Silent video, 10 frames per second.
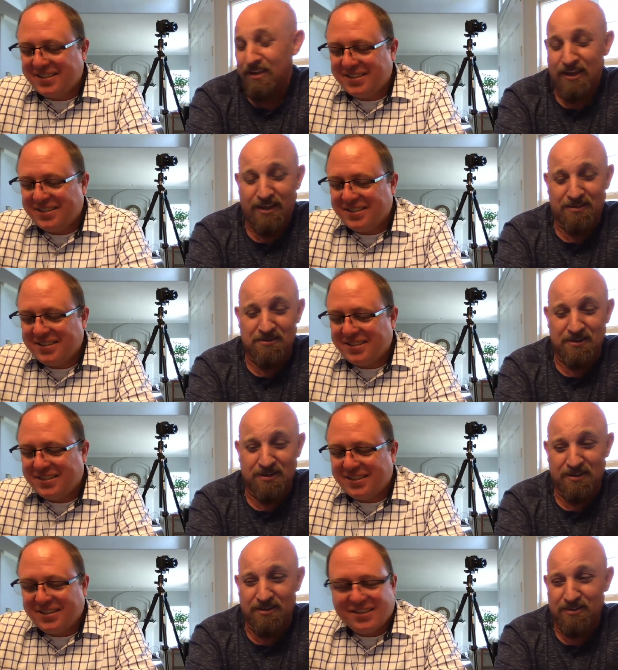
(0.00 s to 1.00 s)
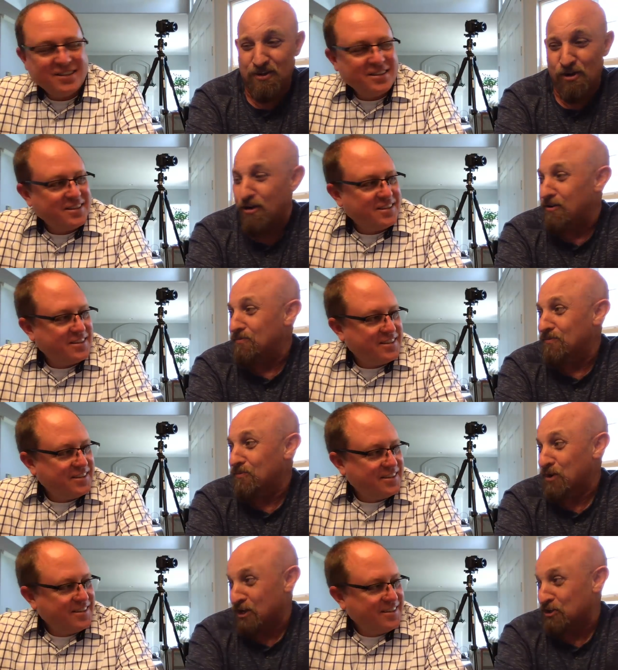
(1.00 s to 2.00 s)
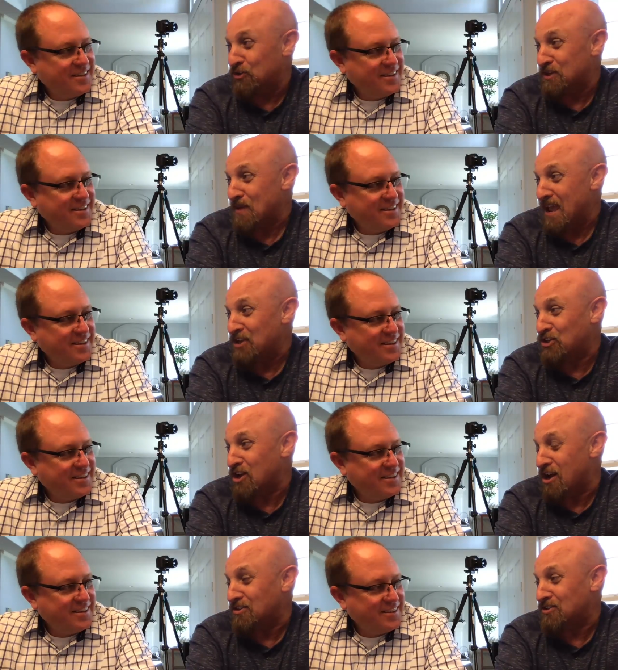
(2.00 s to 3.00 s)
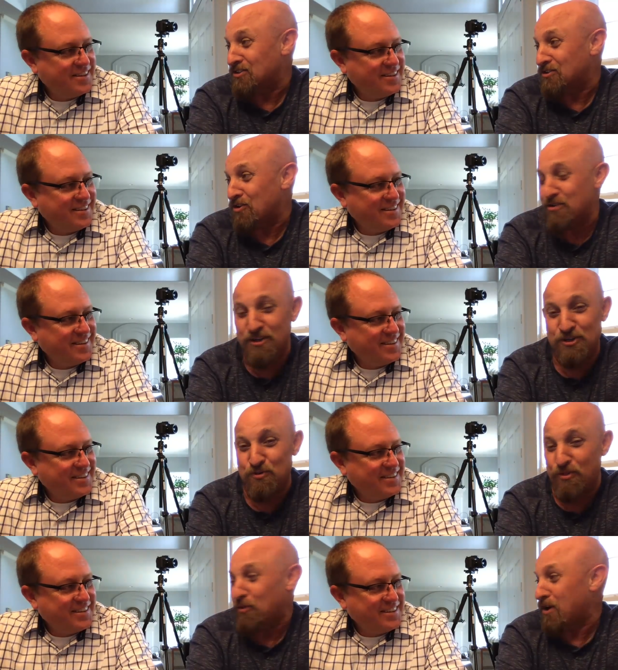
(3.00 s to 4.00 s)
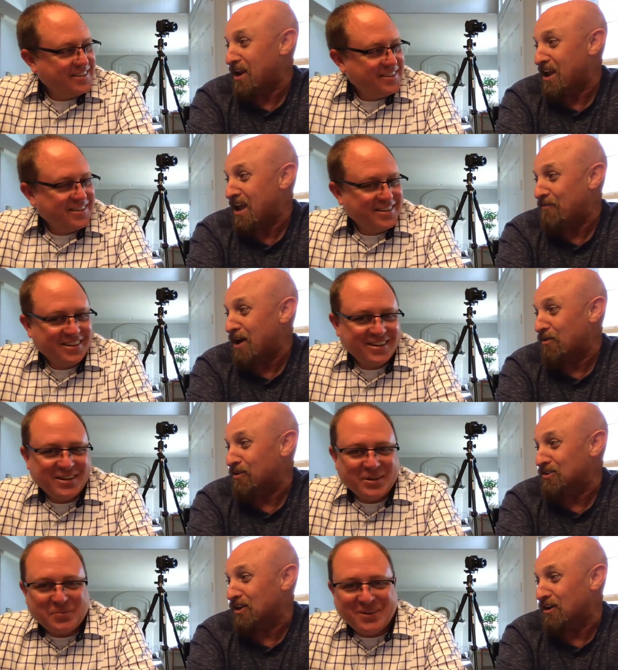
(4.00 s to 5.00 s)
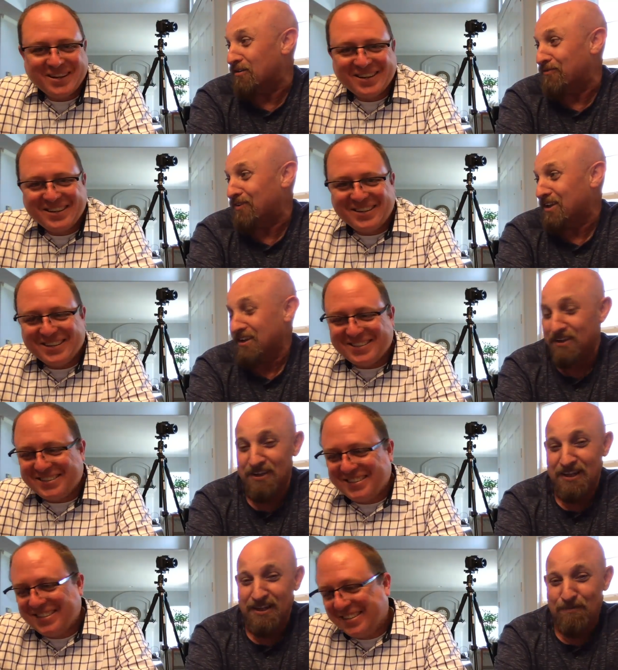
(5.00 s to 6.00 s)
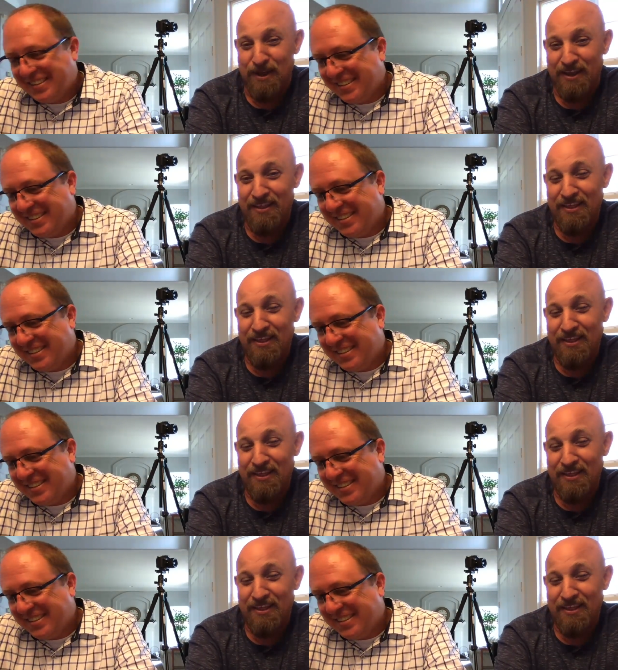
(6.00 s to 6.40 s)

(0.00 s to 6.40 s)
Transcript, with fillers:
Speaker 1: And uh, our we're gonna shoot some headshots turned into a three and a half hours oh, of goodness. but